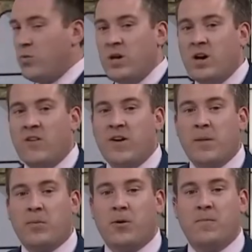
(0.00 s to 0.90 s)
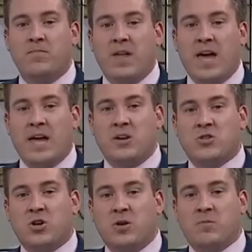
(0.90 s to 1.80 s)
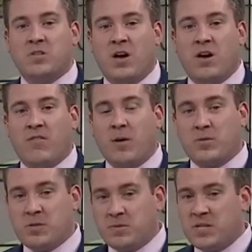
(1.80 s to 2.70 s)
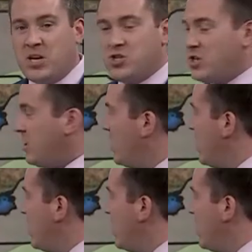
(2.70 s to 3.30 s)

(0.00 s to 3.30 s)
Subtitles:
week of April. And in terms of our precipitation,